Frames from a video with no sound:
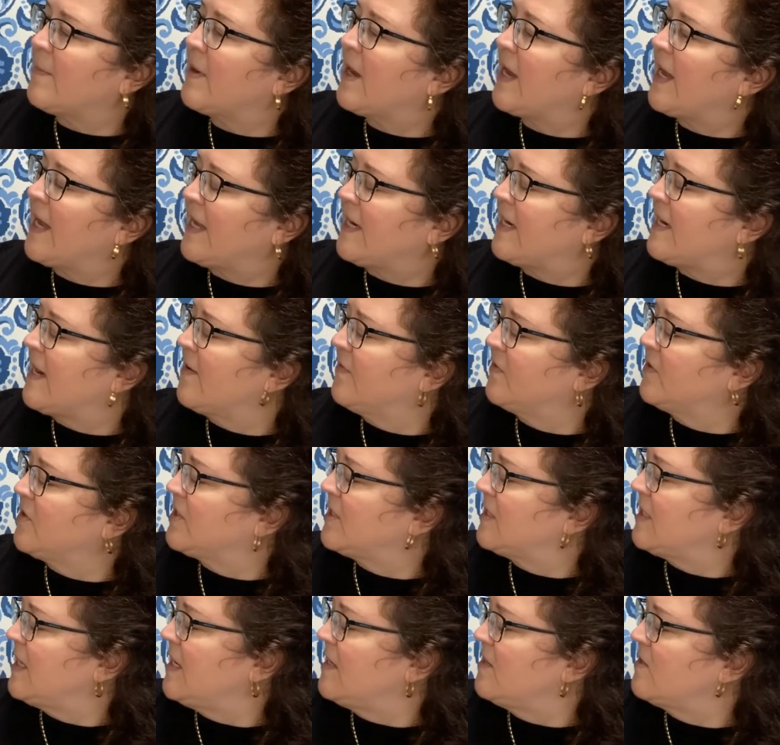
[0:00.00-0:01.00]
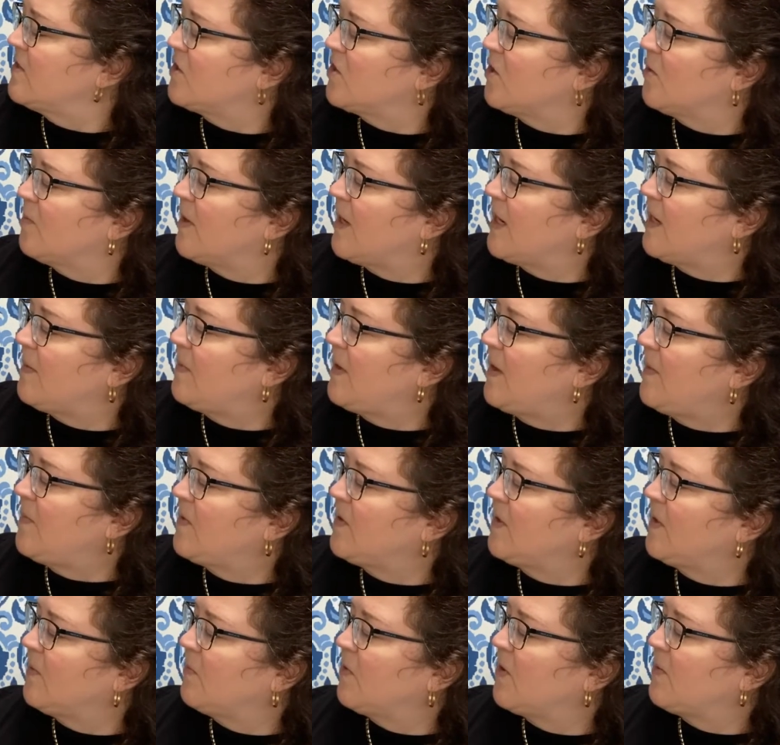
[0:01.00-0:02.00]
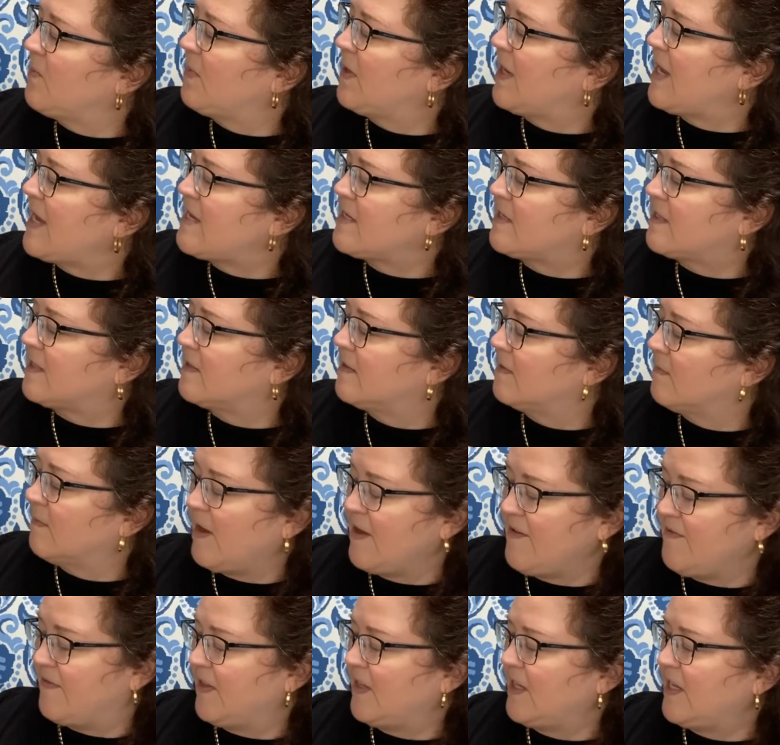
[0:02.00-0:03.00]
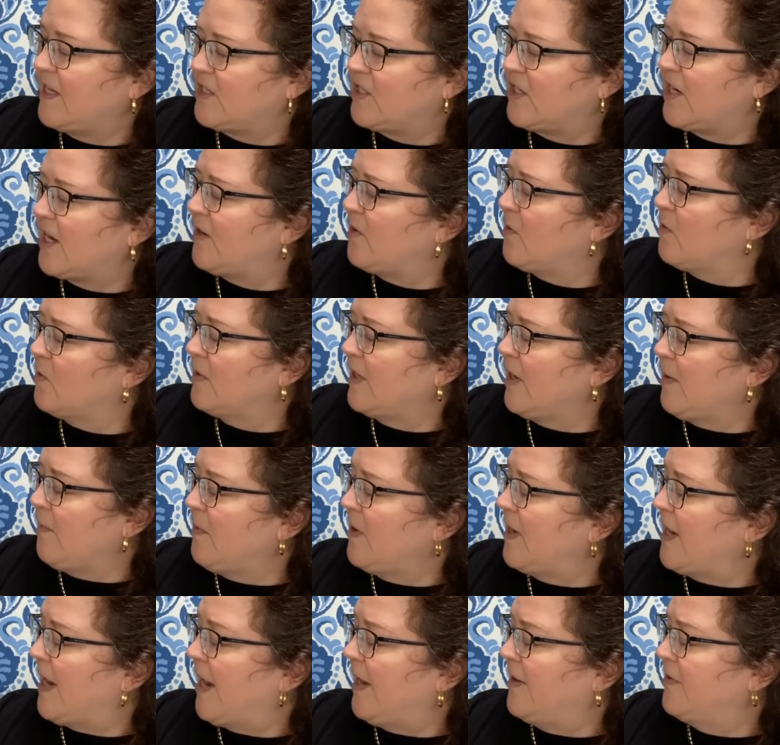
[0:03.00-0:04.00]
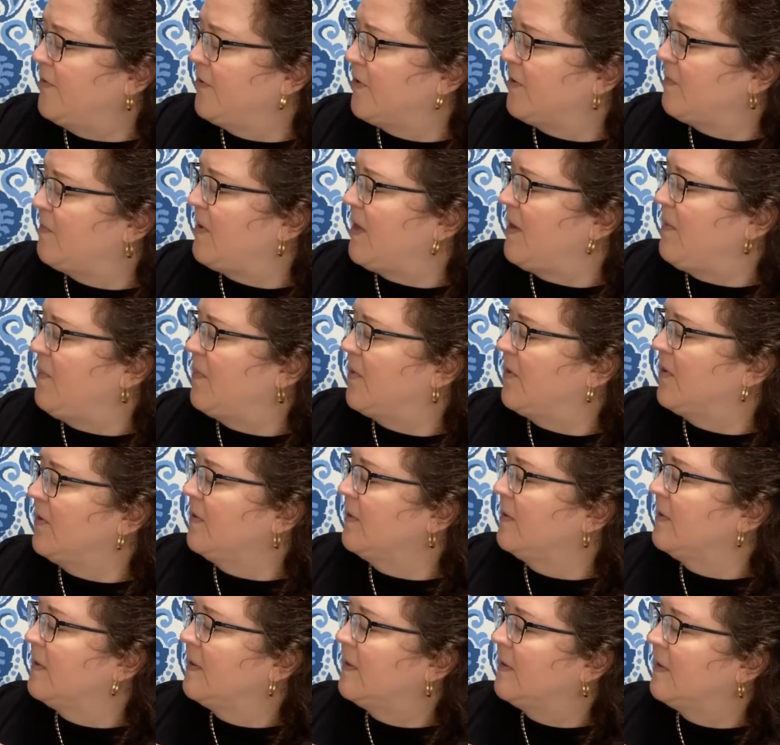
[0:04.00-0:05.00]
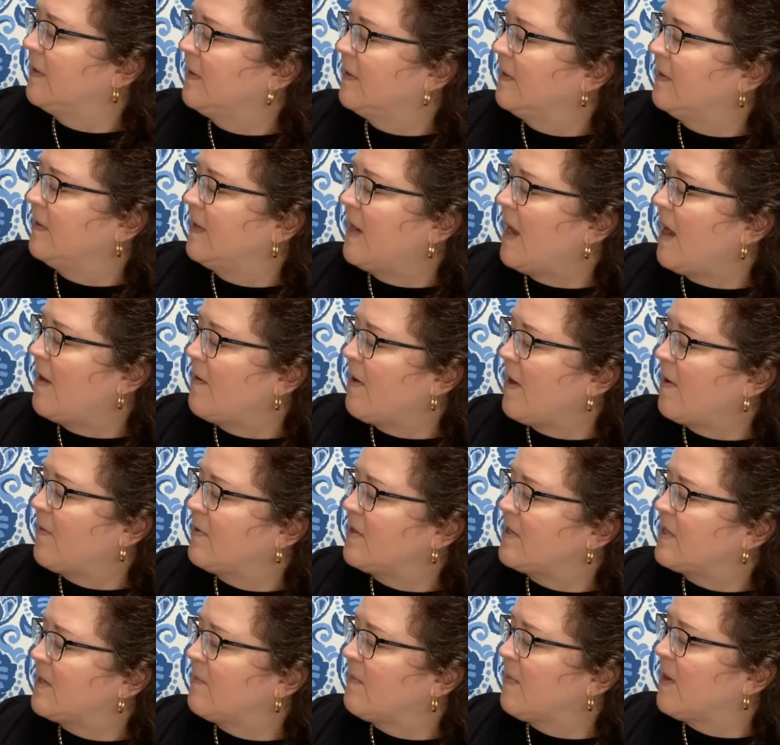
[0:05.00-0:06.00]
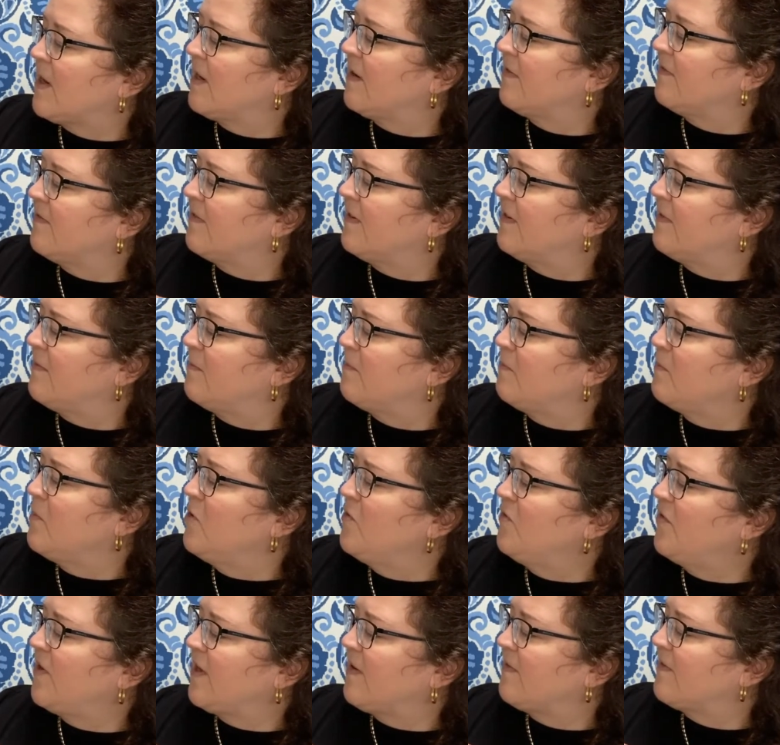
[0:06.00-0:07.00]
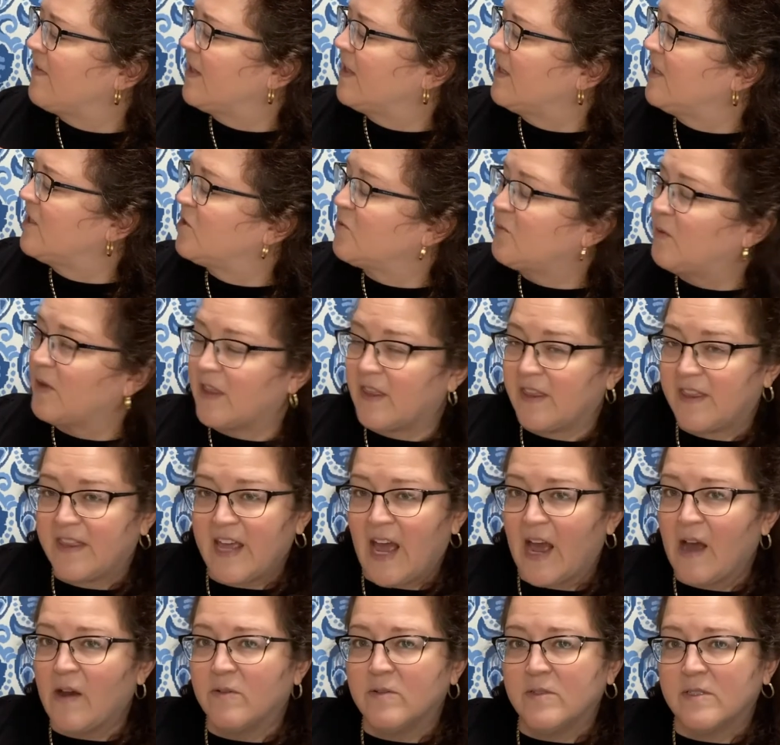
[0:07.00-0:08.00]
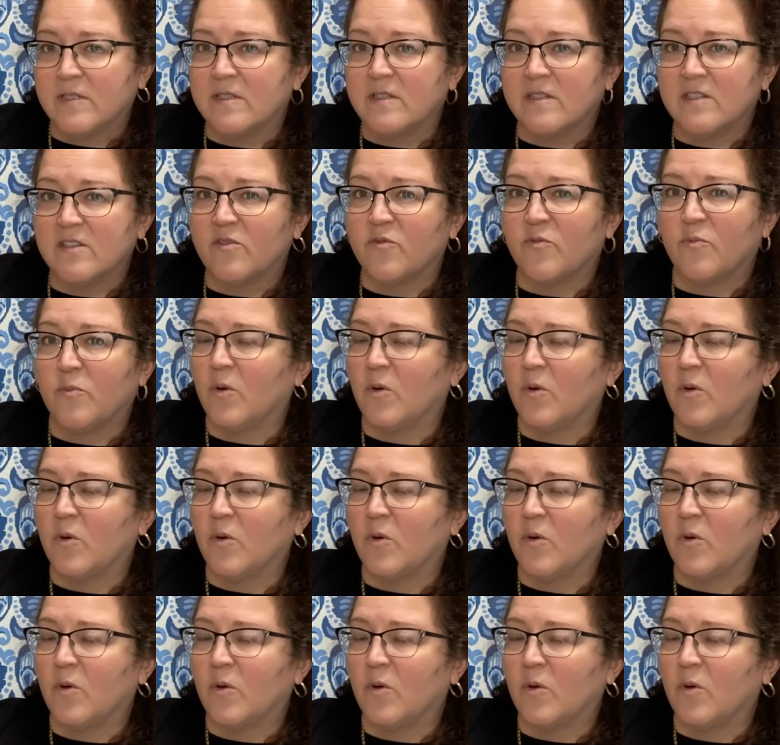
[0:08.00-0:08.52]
I had never seen so many people in one place. My village had only 100 people. Now I was among a moving village with thousands of